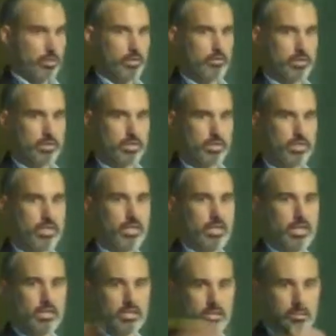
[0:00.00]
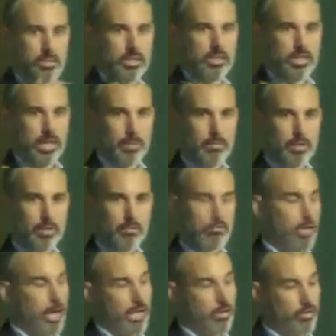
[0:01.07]
my smartphone, whatever it is, into
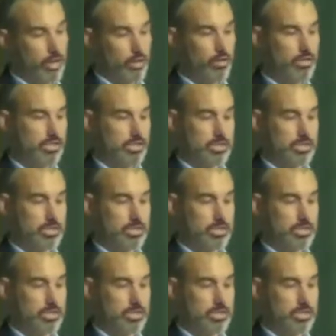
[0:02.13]
the app?